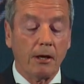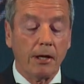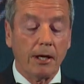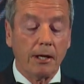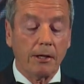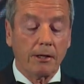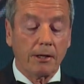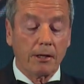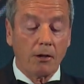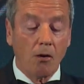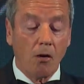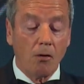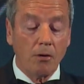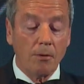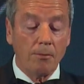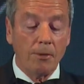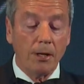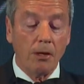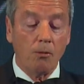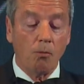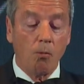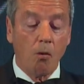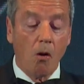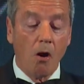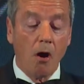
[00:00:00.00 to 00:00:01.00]

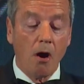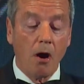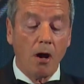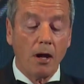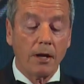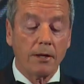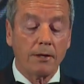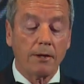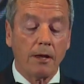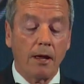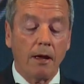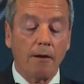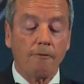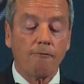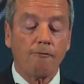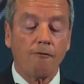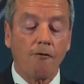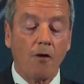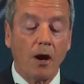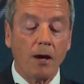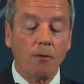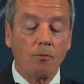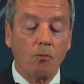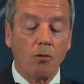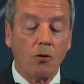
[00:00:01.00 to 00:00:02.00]
economy-wide
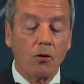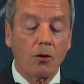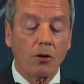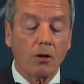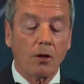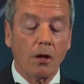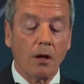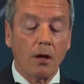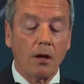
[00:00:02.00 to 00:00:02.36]
framework